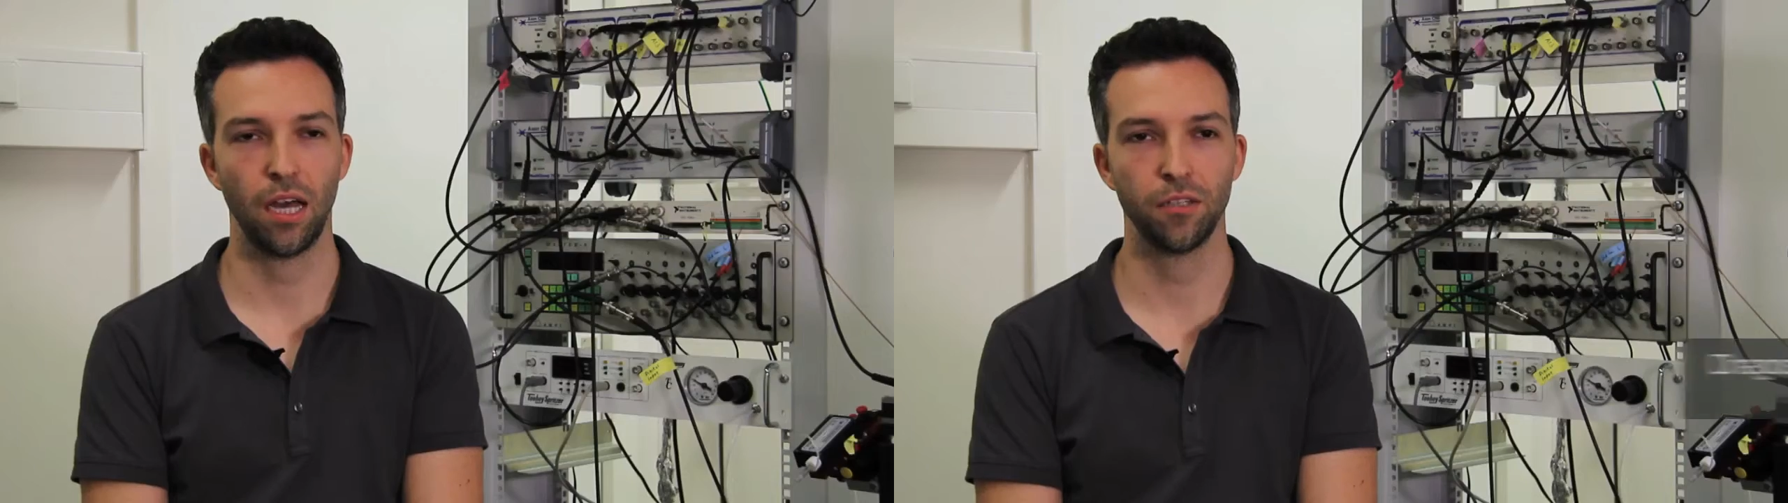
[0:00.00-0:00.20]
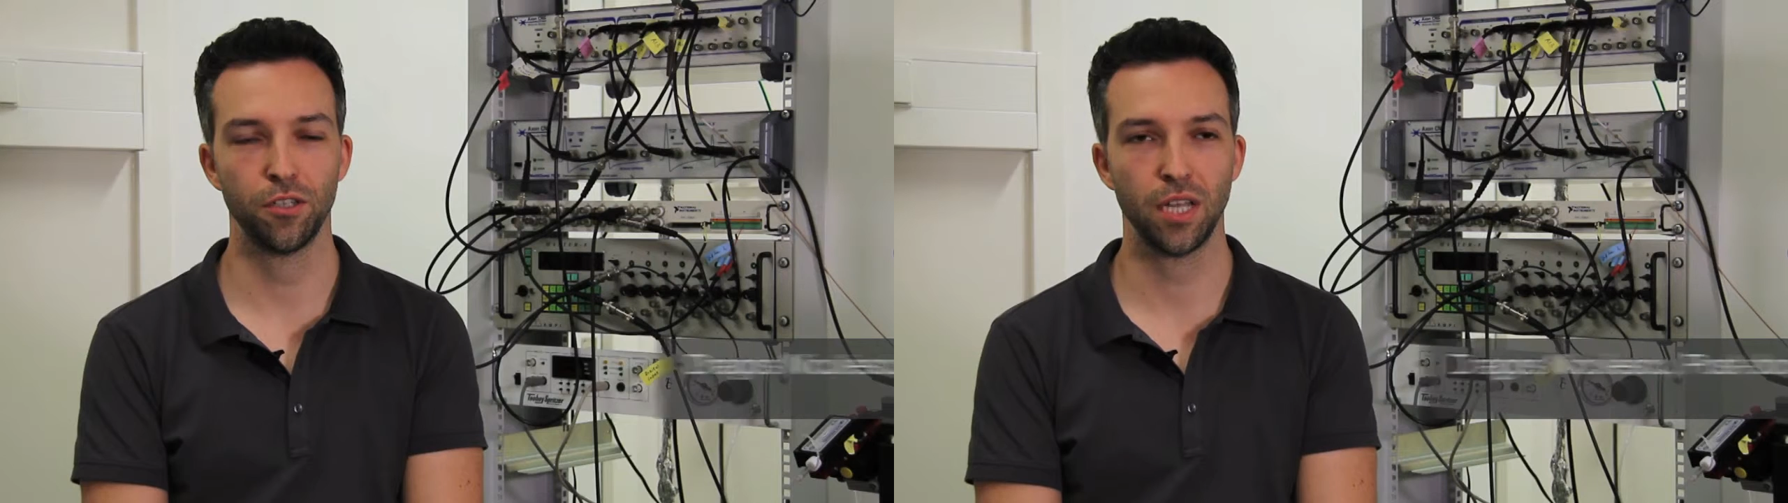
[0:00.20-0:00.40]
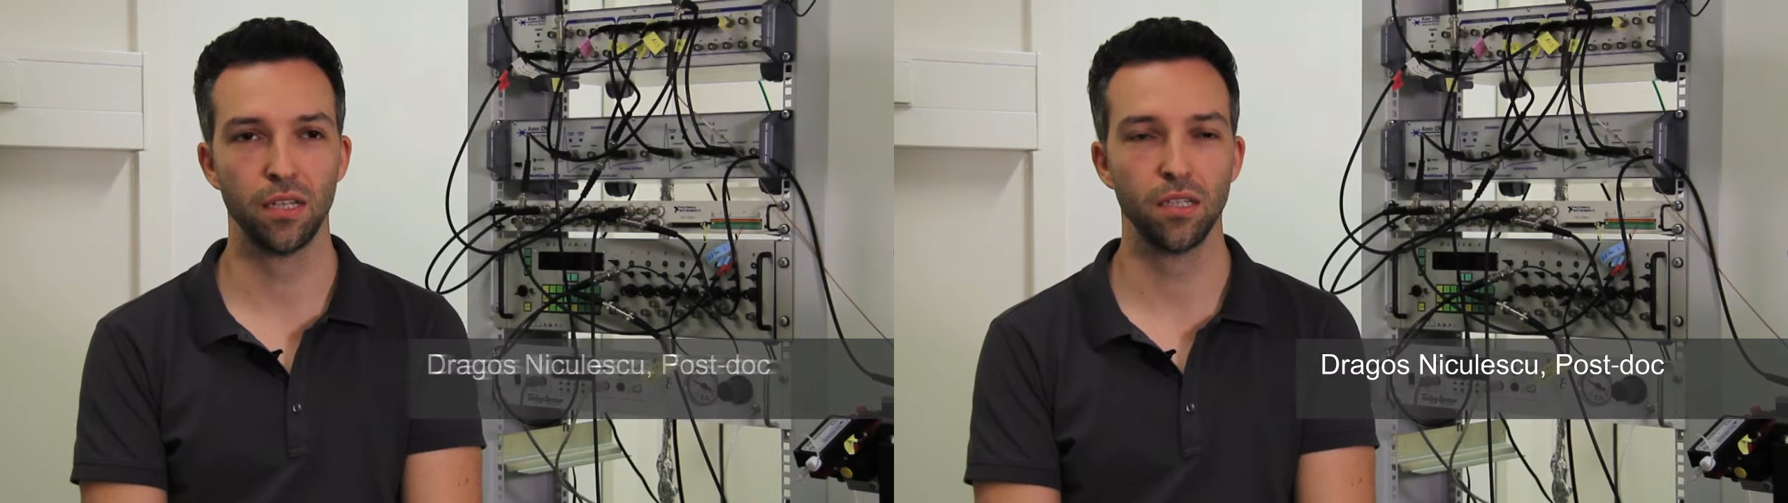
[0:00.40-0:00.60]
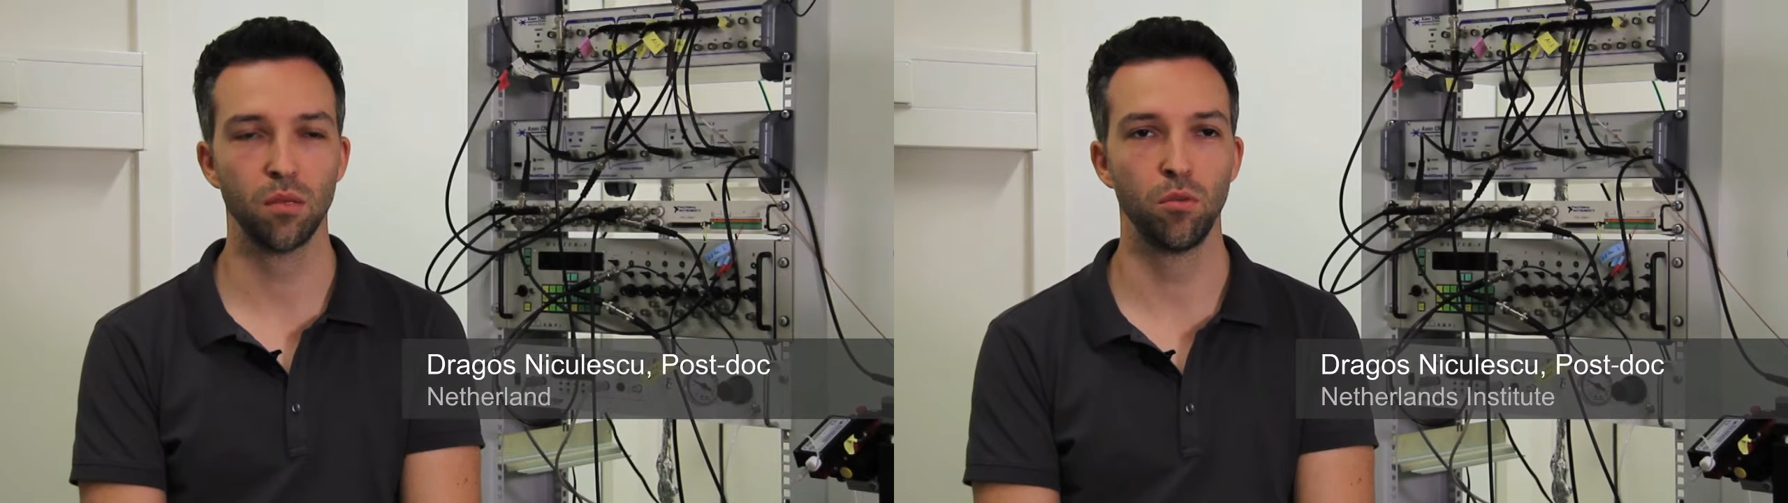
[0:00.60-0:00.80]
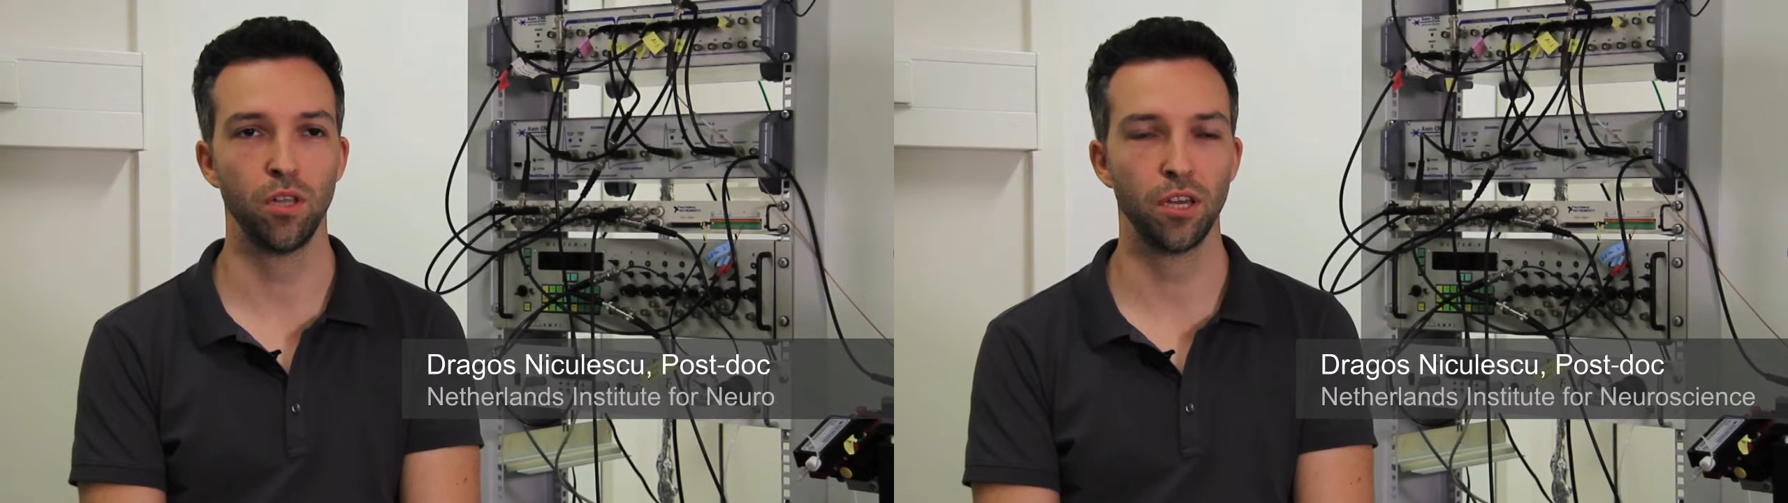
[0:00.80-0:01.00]
Understanding the
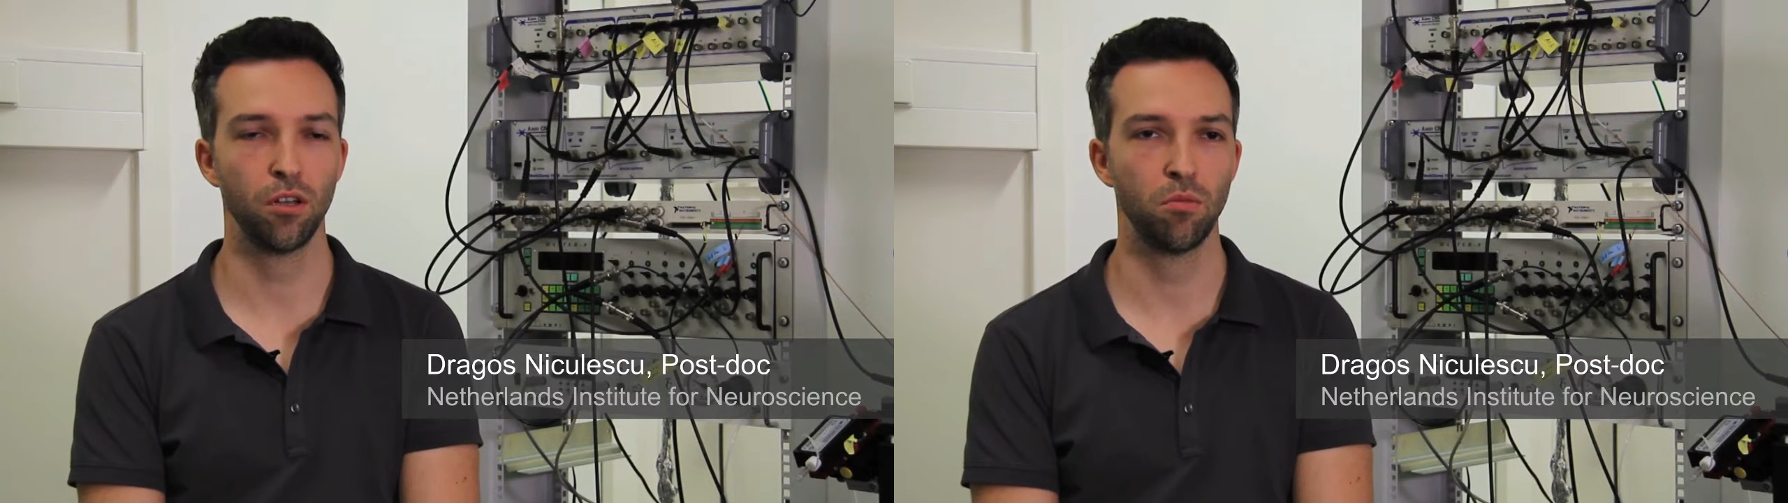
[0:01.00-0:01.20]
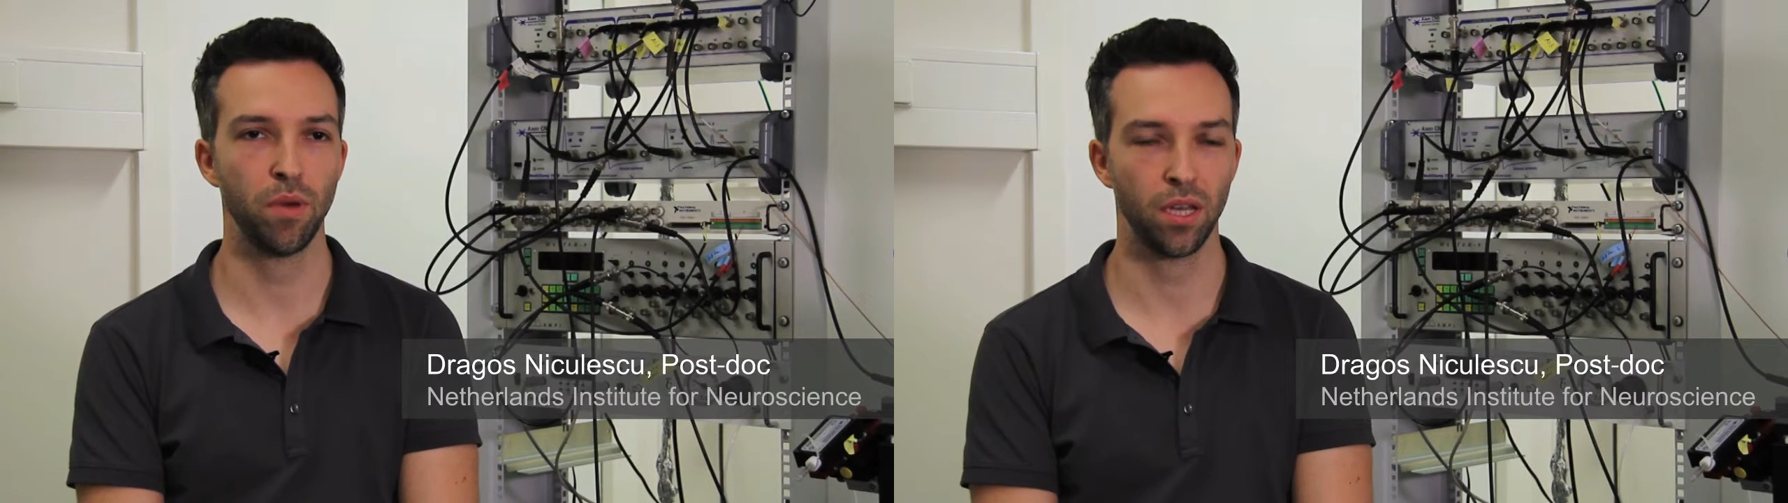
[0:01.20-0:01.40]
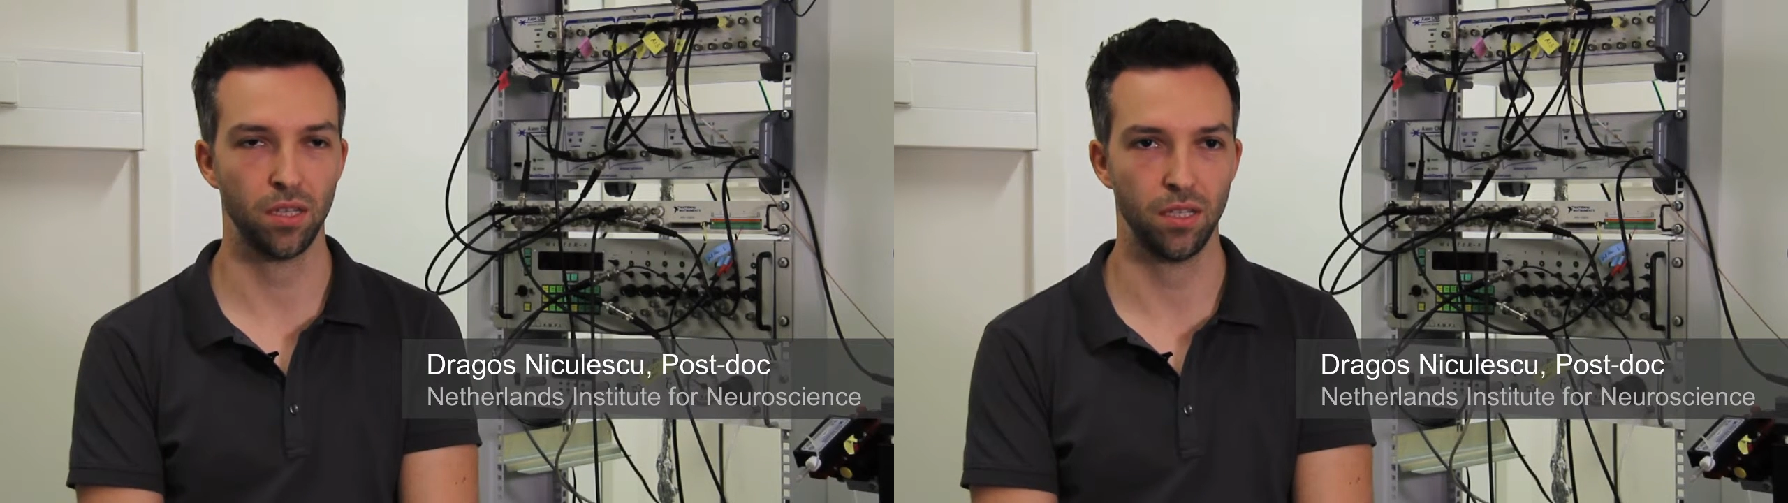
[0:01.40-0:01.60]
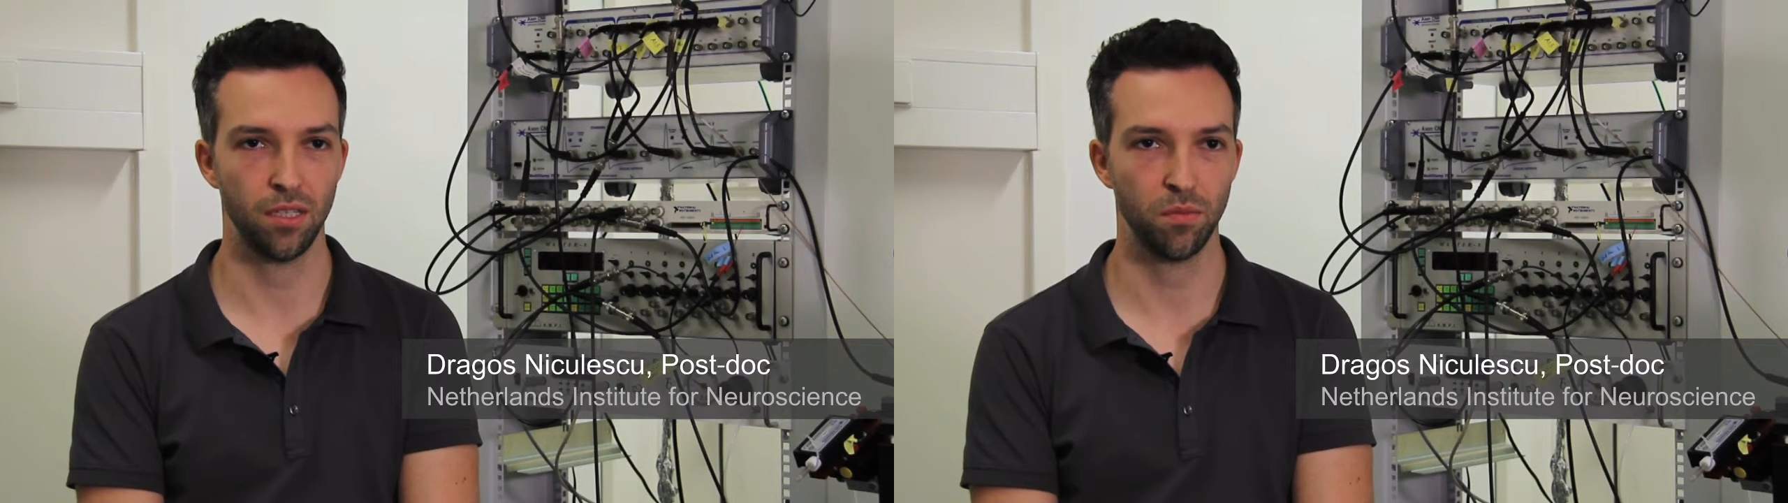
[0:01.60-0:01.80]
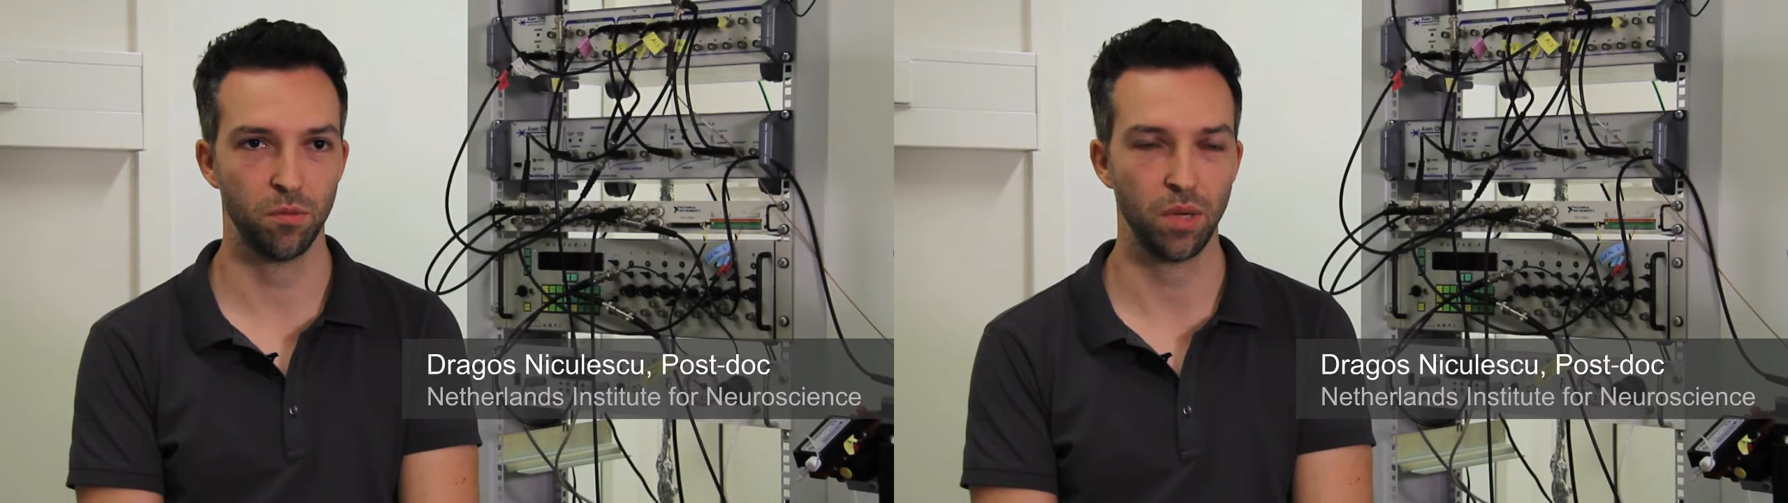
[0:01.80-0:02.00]
molecular mechanisms